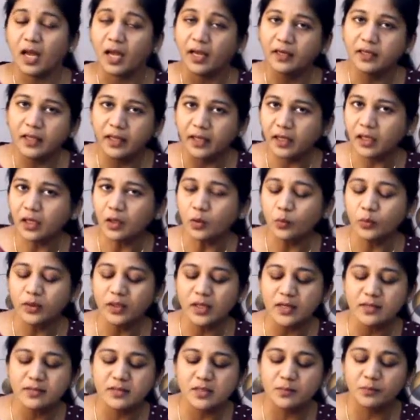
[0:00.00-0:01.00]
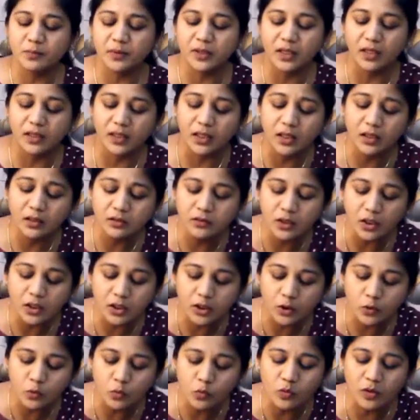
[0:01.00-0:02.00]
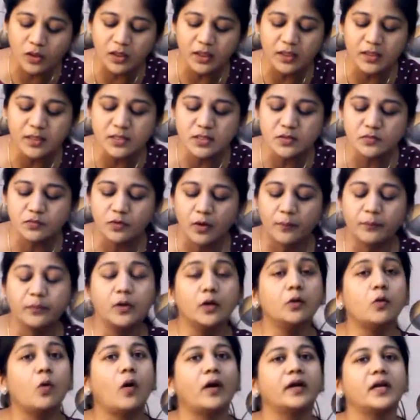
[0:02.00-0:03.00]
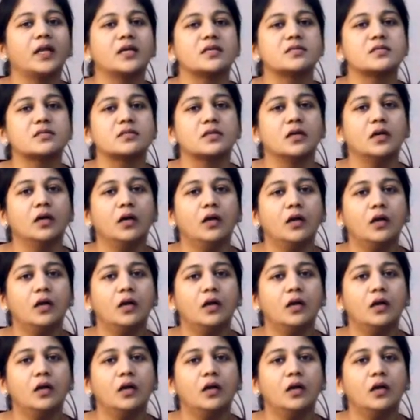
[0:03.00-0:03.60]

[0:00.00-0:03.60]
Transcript: and here we are separating the nucleus from the cortex.